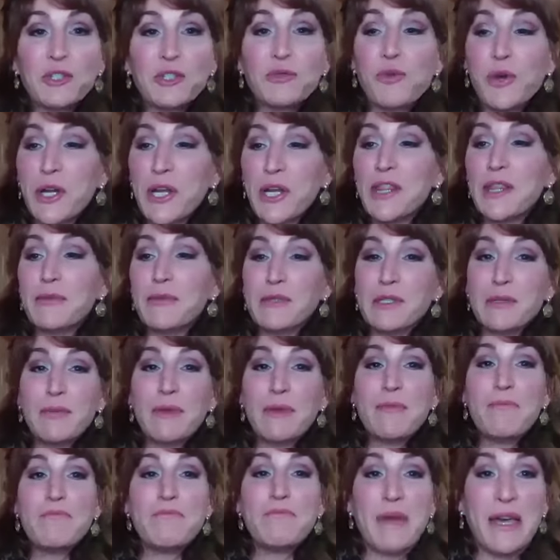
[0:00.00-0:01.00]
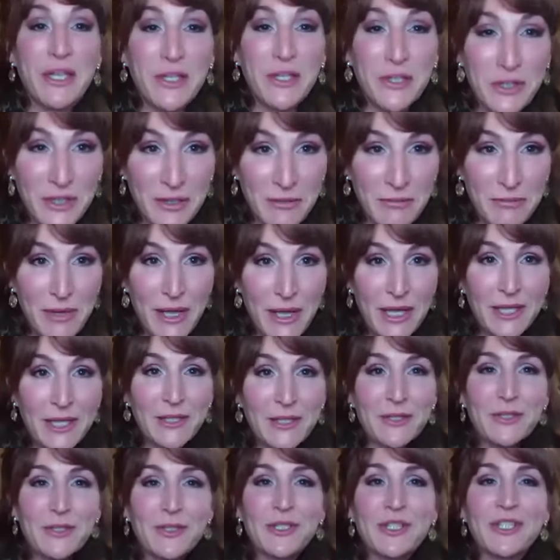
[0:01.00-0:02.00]
she wanted them to be better
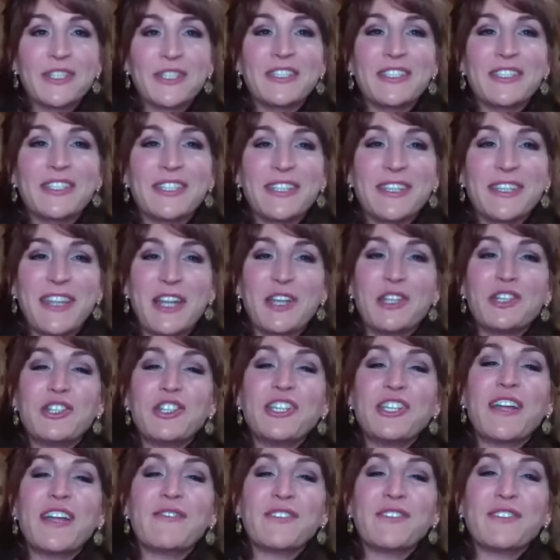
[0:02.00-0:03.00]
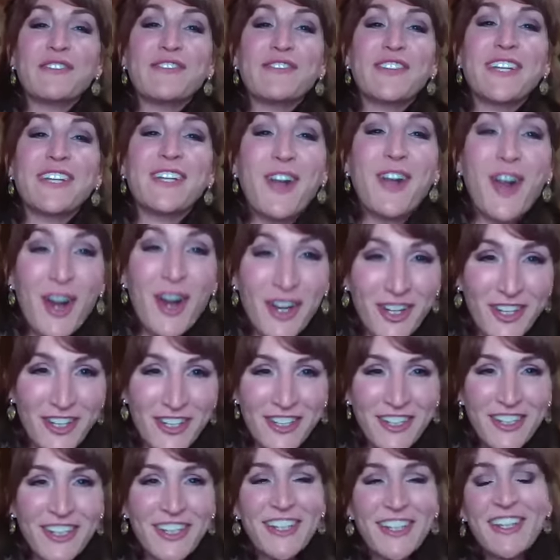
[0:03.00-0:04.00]
competitors because then she'd have to fight
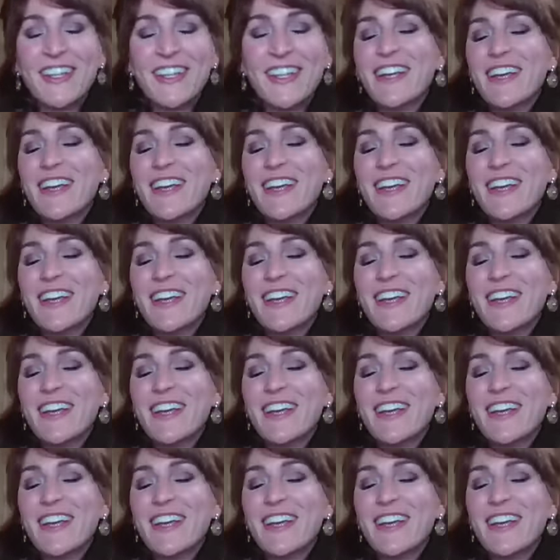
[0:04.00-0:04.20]
harder.